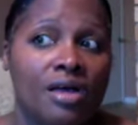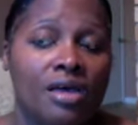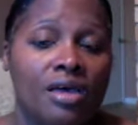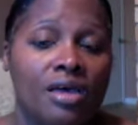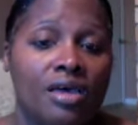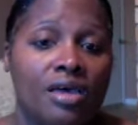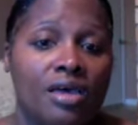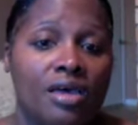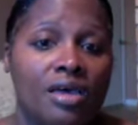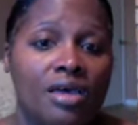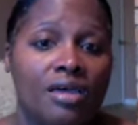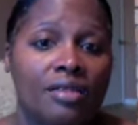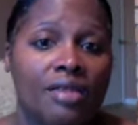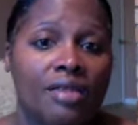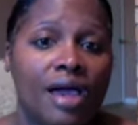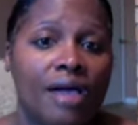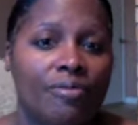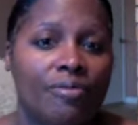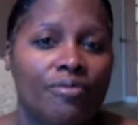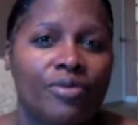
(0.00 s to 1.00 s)
and
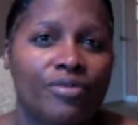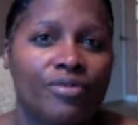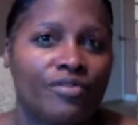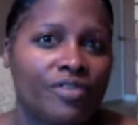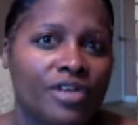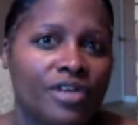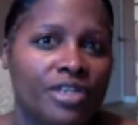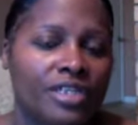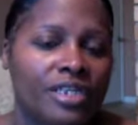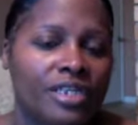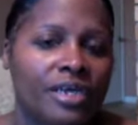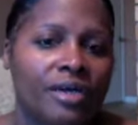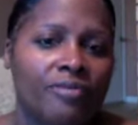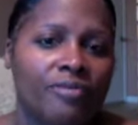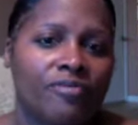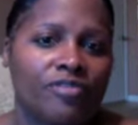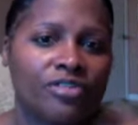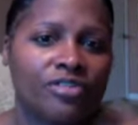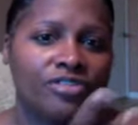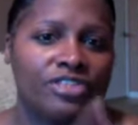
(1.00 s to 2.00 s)
I've been feeling that I
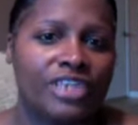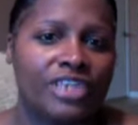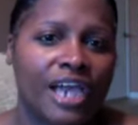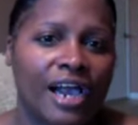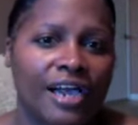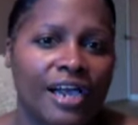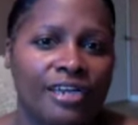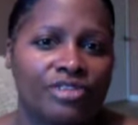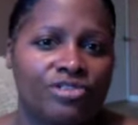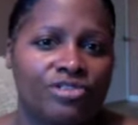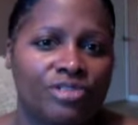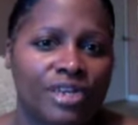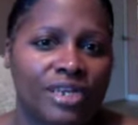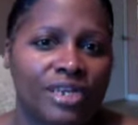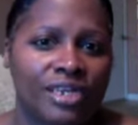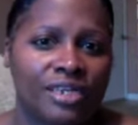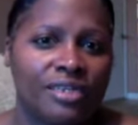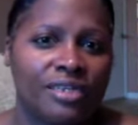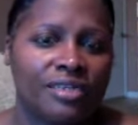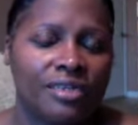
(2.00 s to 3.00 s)
feel
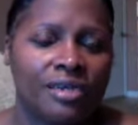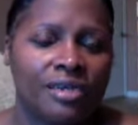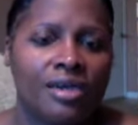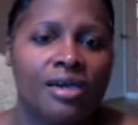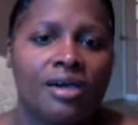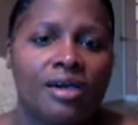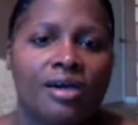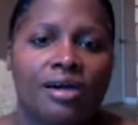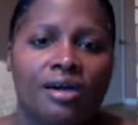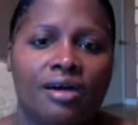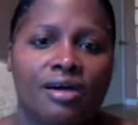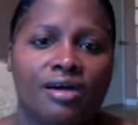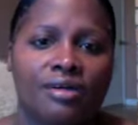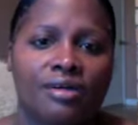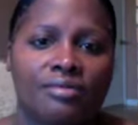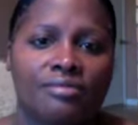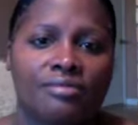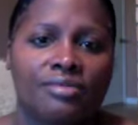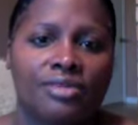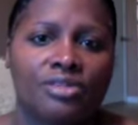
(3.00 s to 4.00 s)
dehydrated.
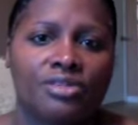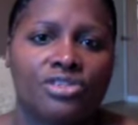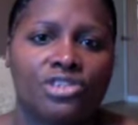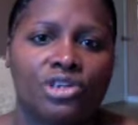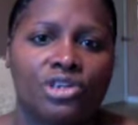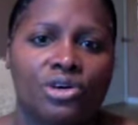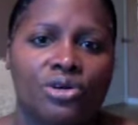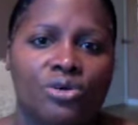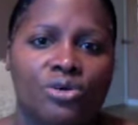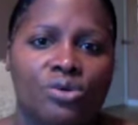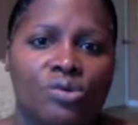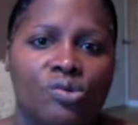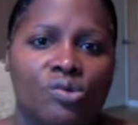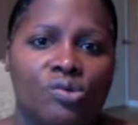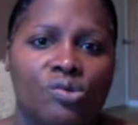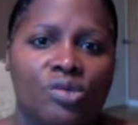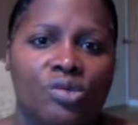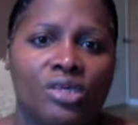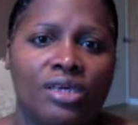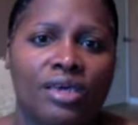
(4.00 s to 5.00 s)
Um, so
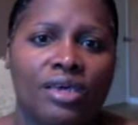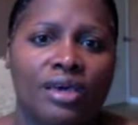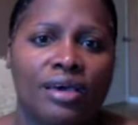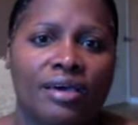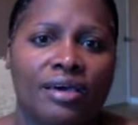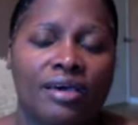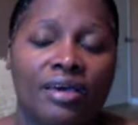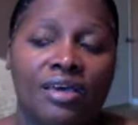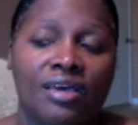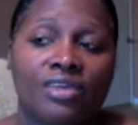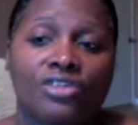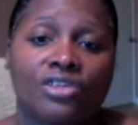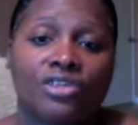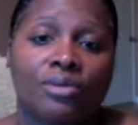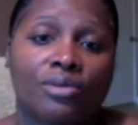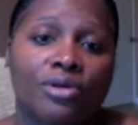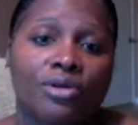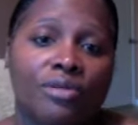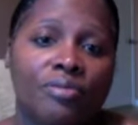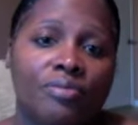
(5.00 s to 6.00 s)
yeah, so I'm
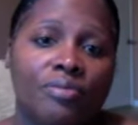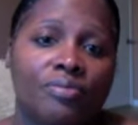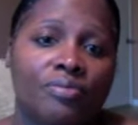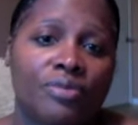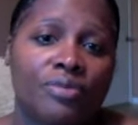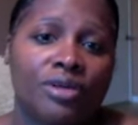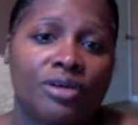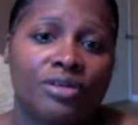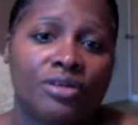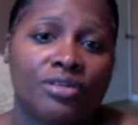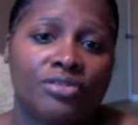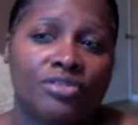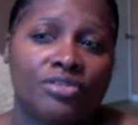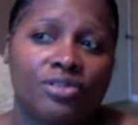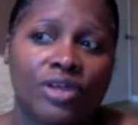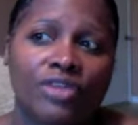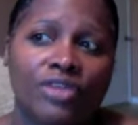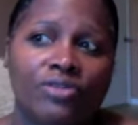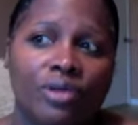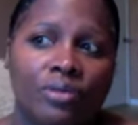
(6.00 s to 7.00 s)
gonna. Uh, so
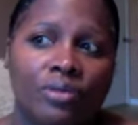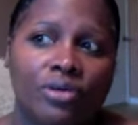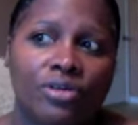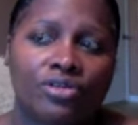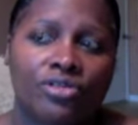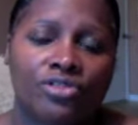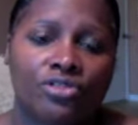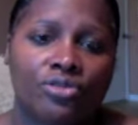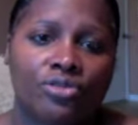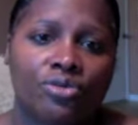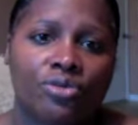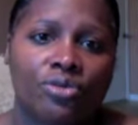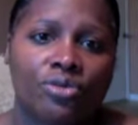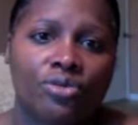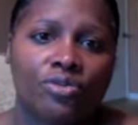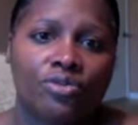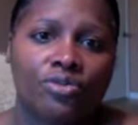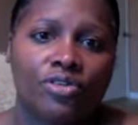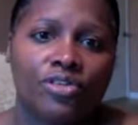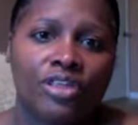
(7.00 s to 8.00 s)
that's what I'm gonna do
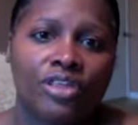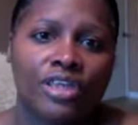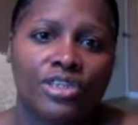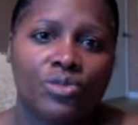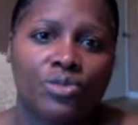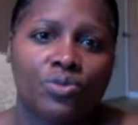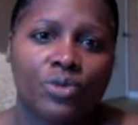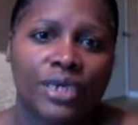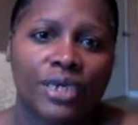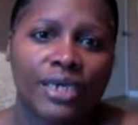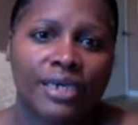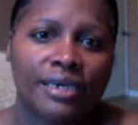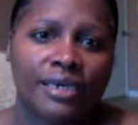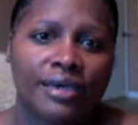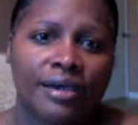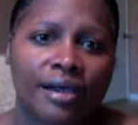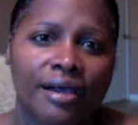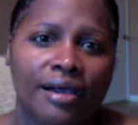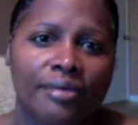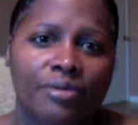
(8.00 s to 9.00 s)
for this week.
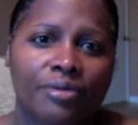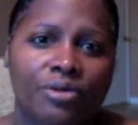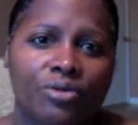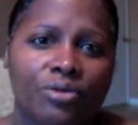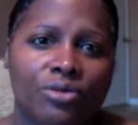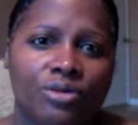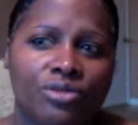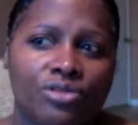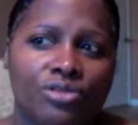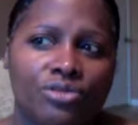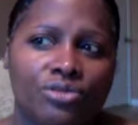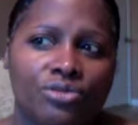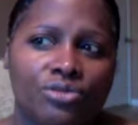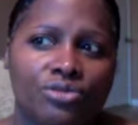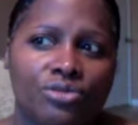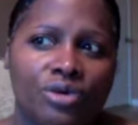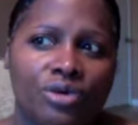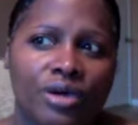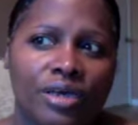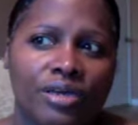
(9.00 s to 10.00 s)
I'm going
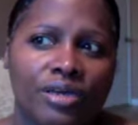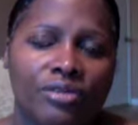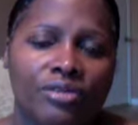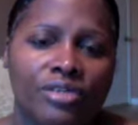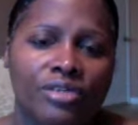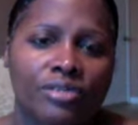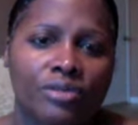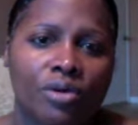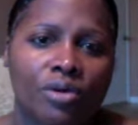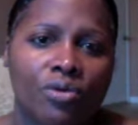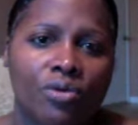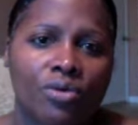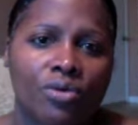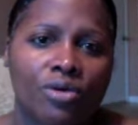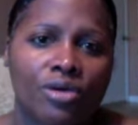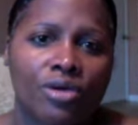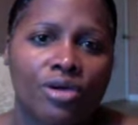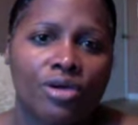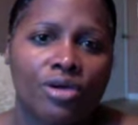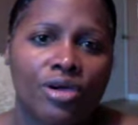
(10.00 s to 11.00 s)
to increase my
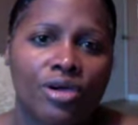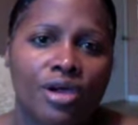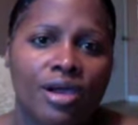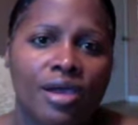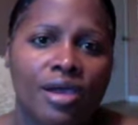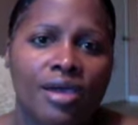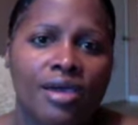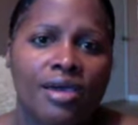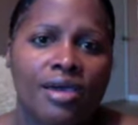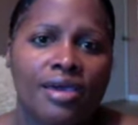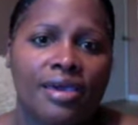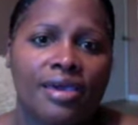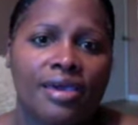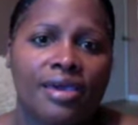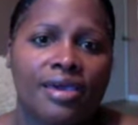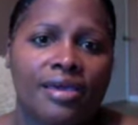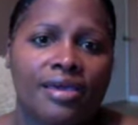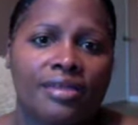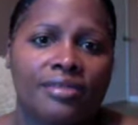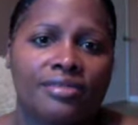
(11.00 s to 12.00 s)
water
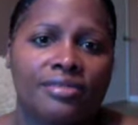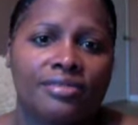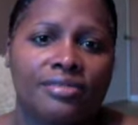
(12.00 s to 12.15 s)
and